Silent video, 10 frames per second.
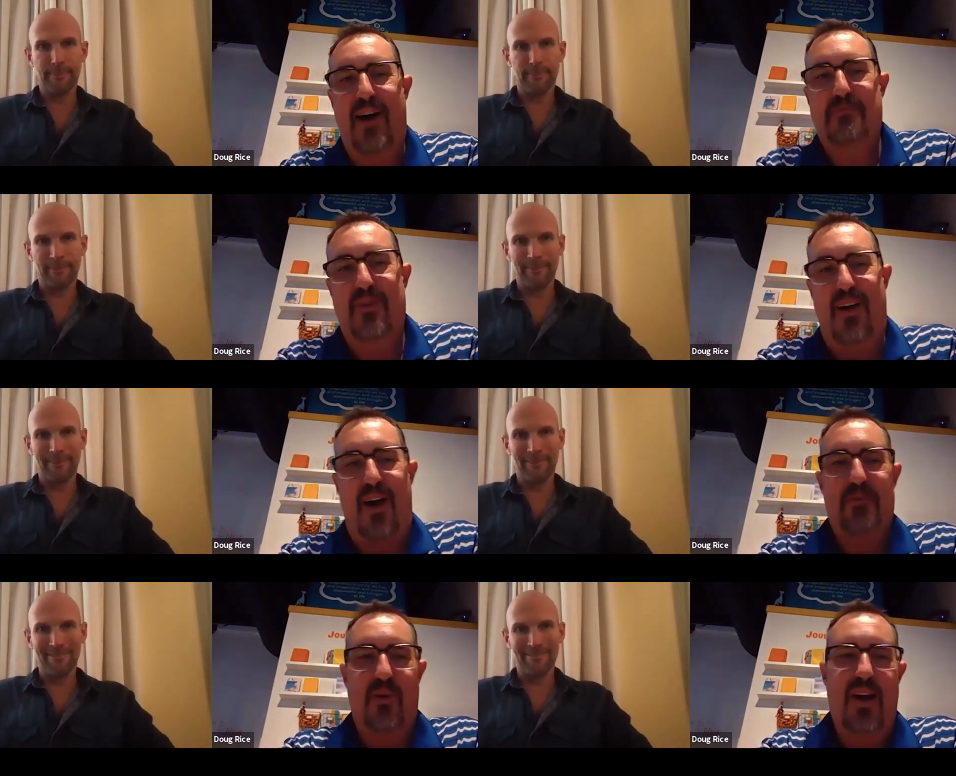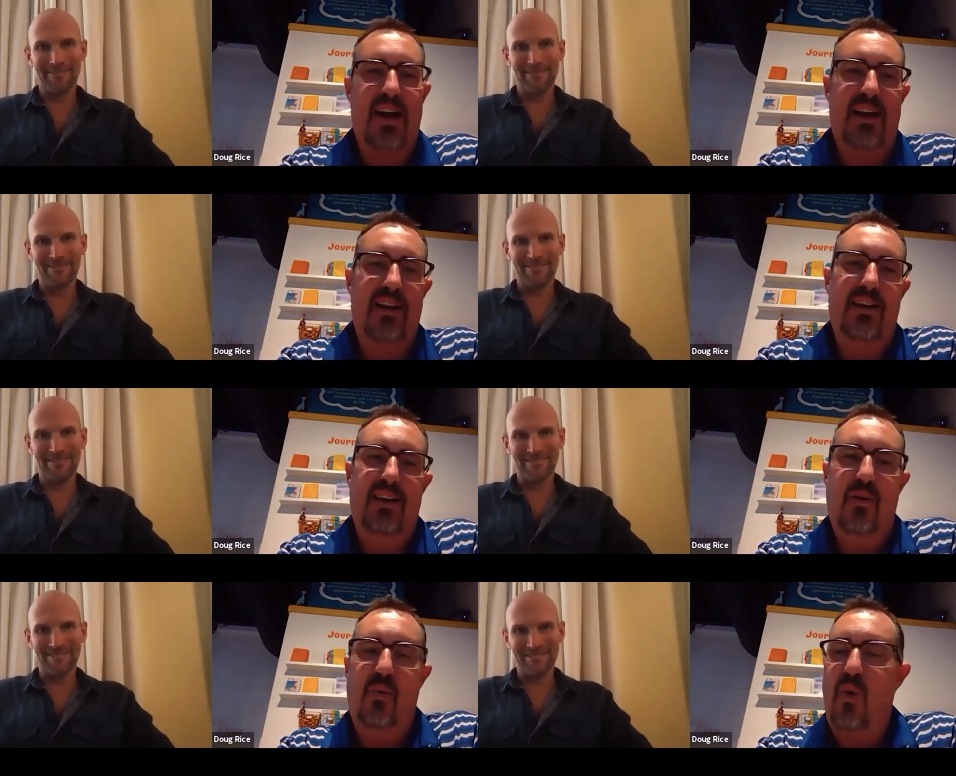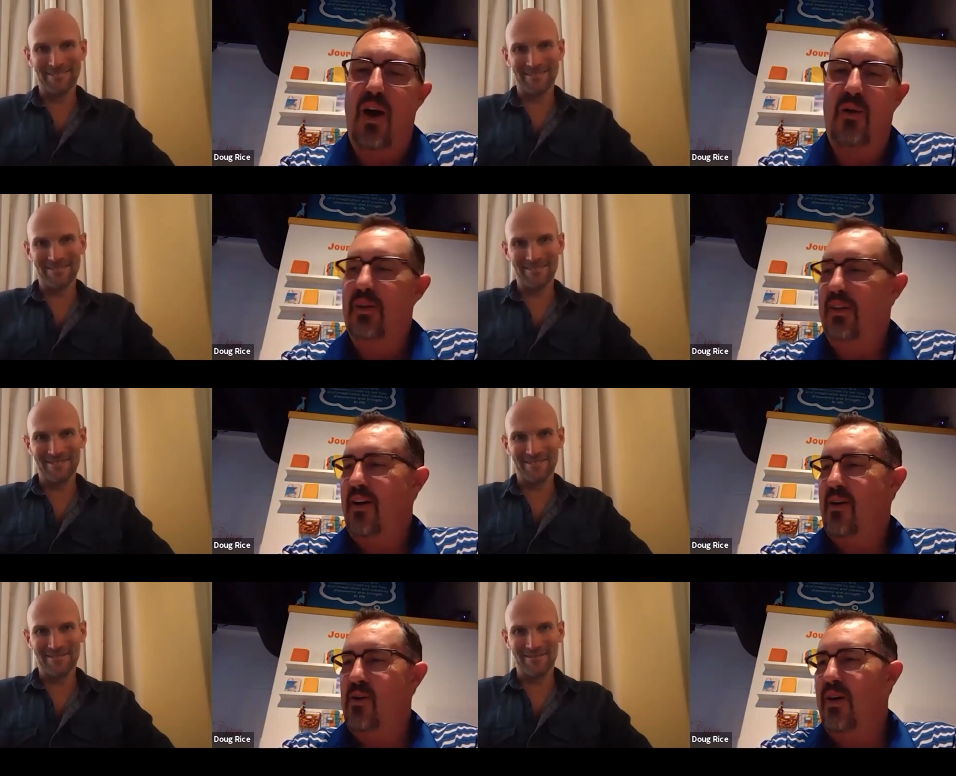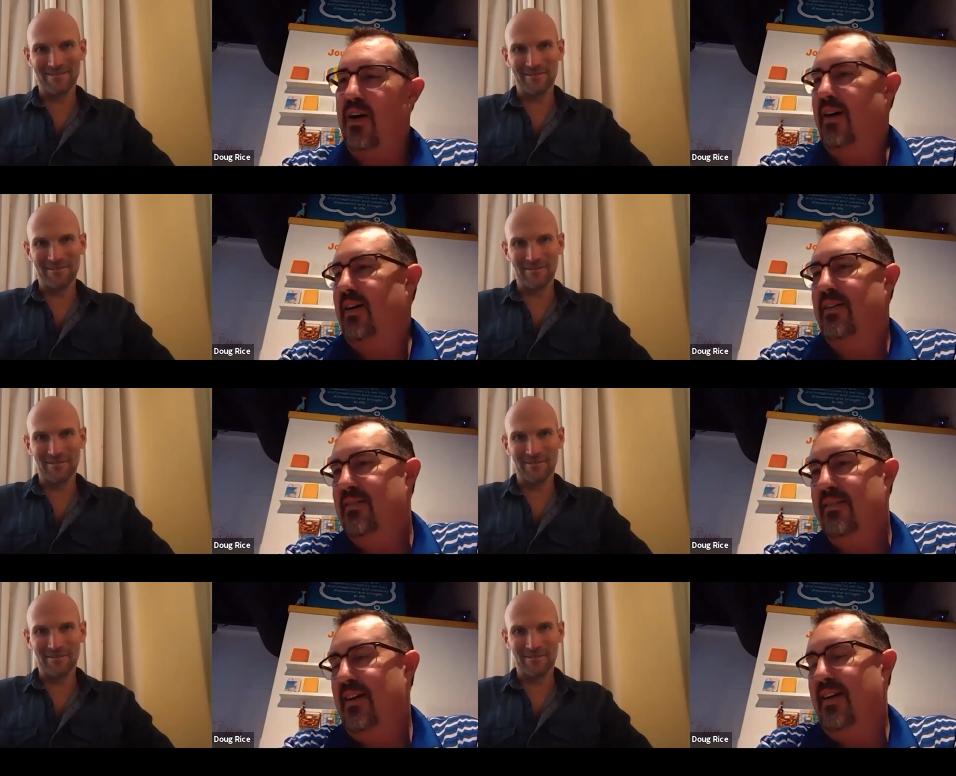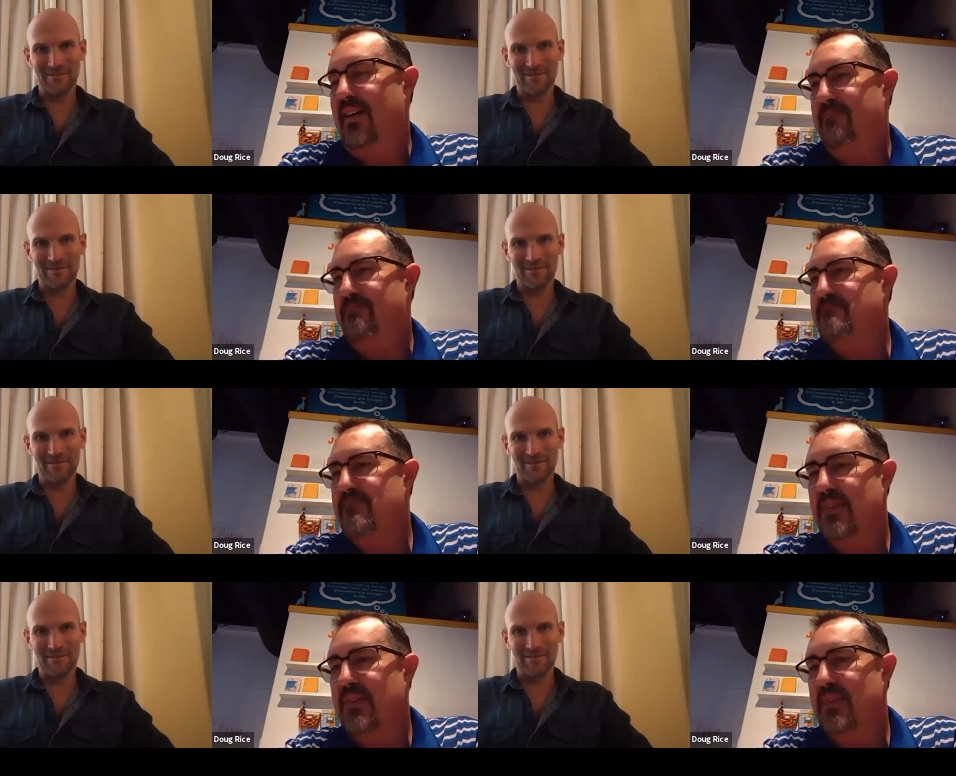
Speaker 1: op- operating well below uh, um,